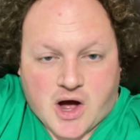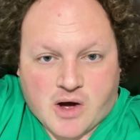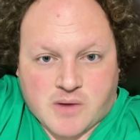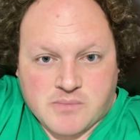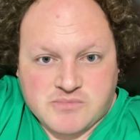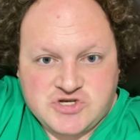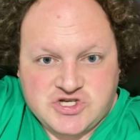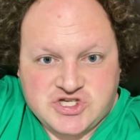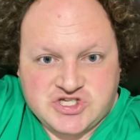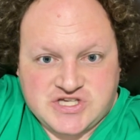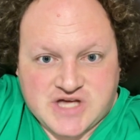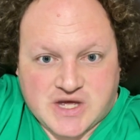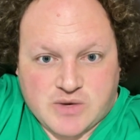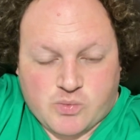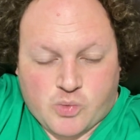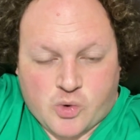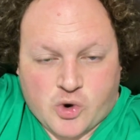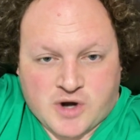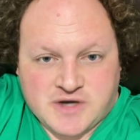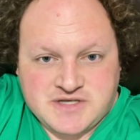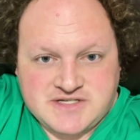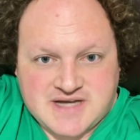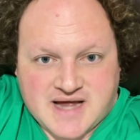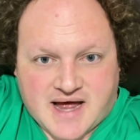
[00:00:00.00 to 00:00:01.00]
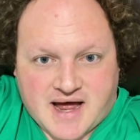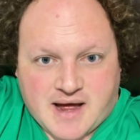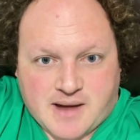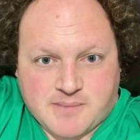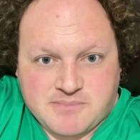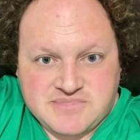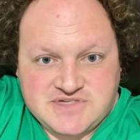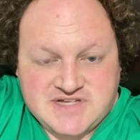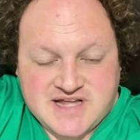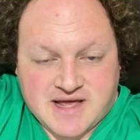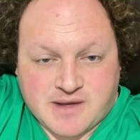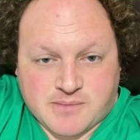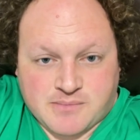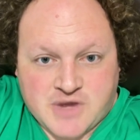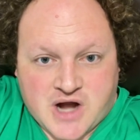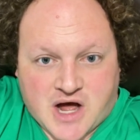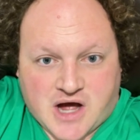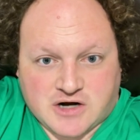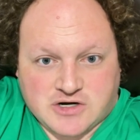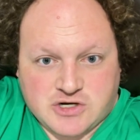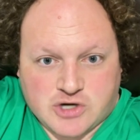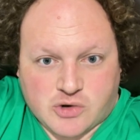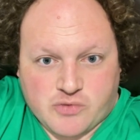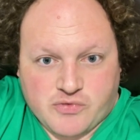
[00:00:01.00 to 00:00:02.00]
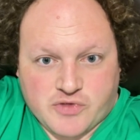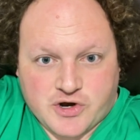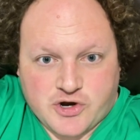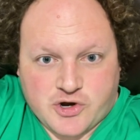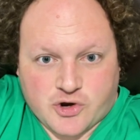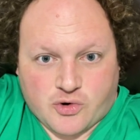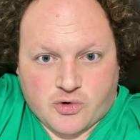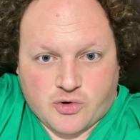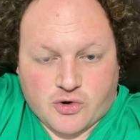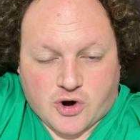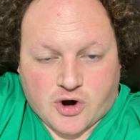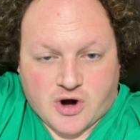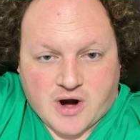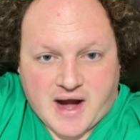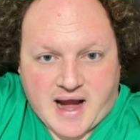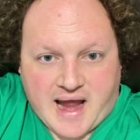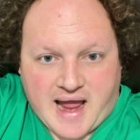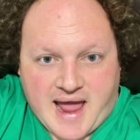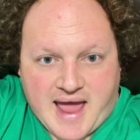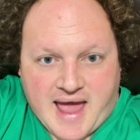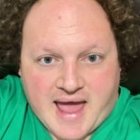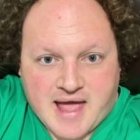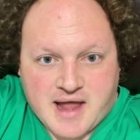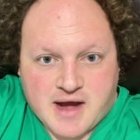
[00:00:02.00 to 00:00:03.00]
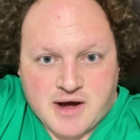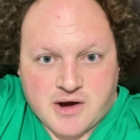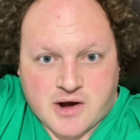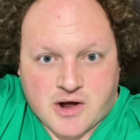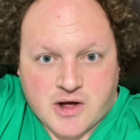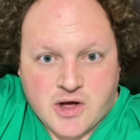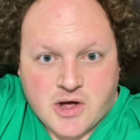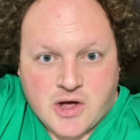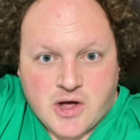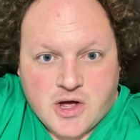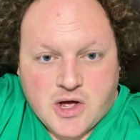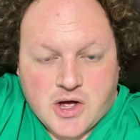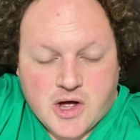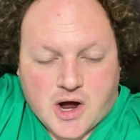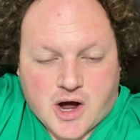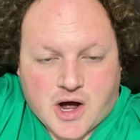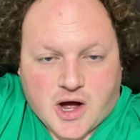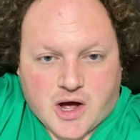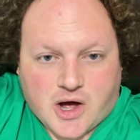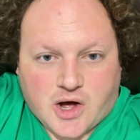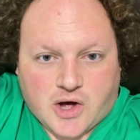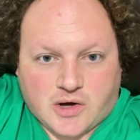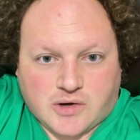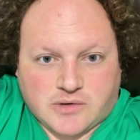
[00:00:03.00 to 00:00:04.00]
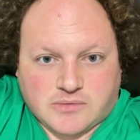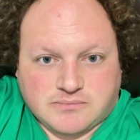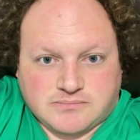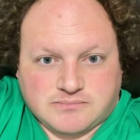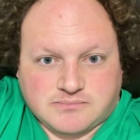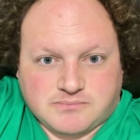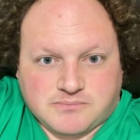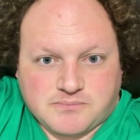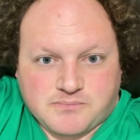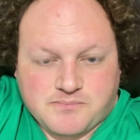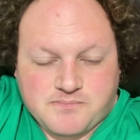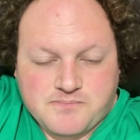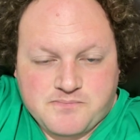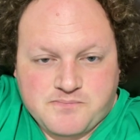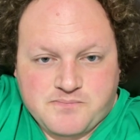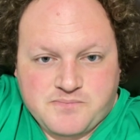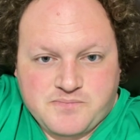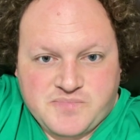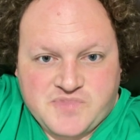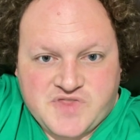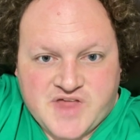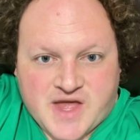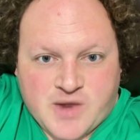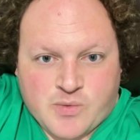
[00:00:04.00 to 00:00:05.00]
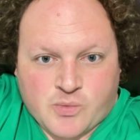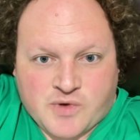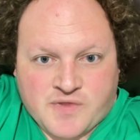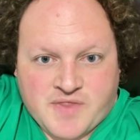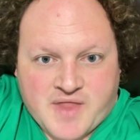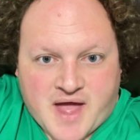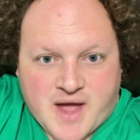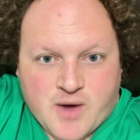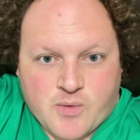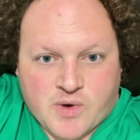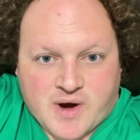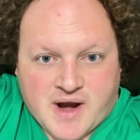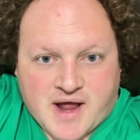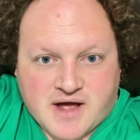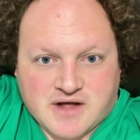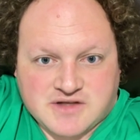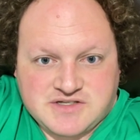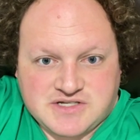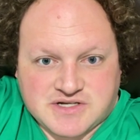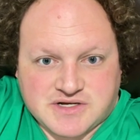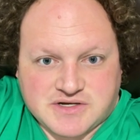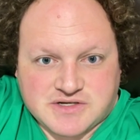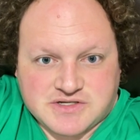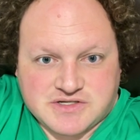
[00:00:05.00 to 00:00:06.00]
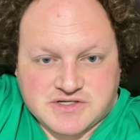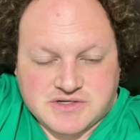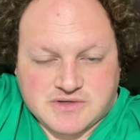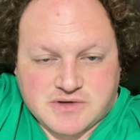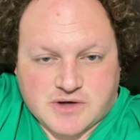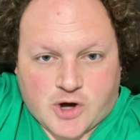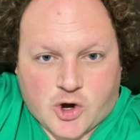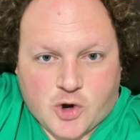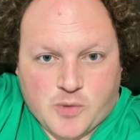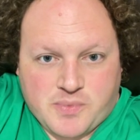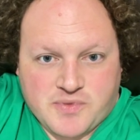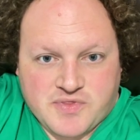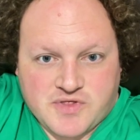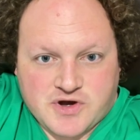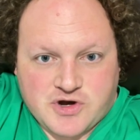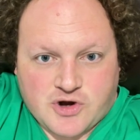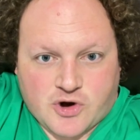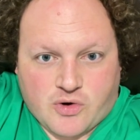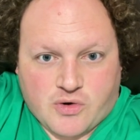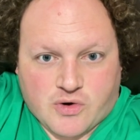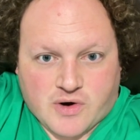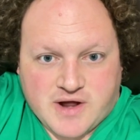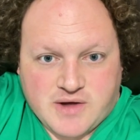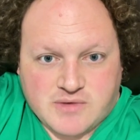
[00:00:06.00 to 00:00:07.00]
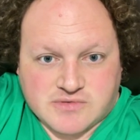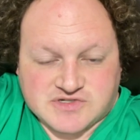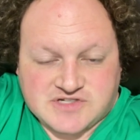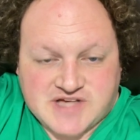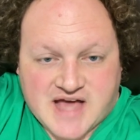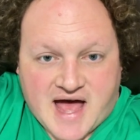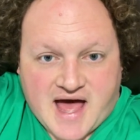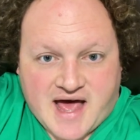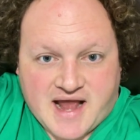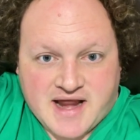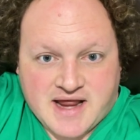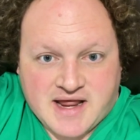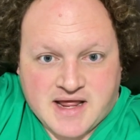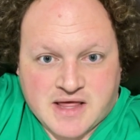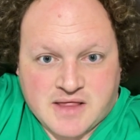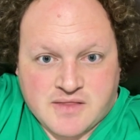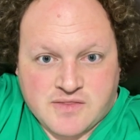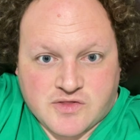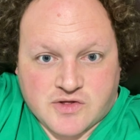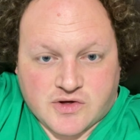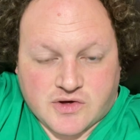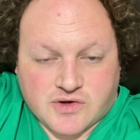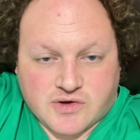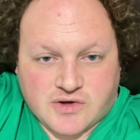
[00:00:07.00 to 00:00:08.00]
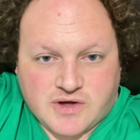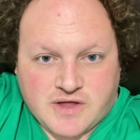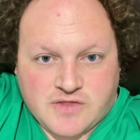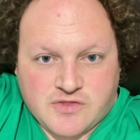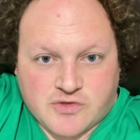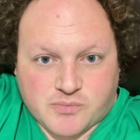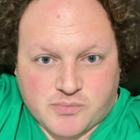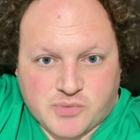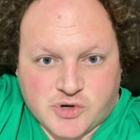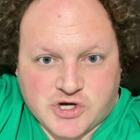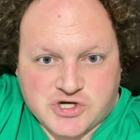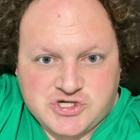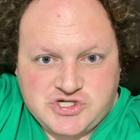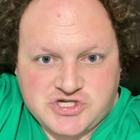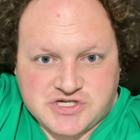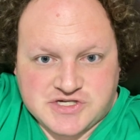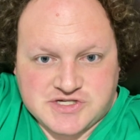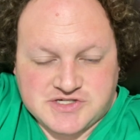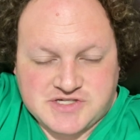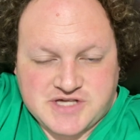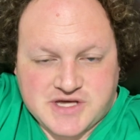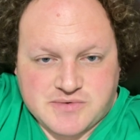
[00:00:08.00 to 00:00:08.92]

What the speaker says: She said one time Tim knocked on the door, and then when they went out to open the door, he was hiding in the bushes.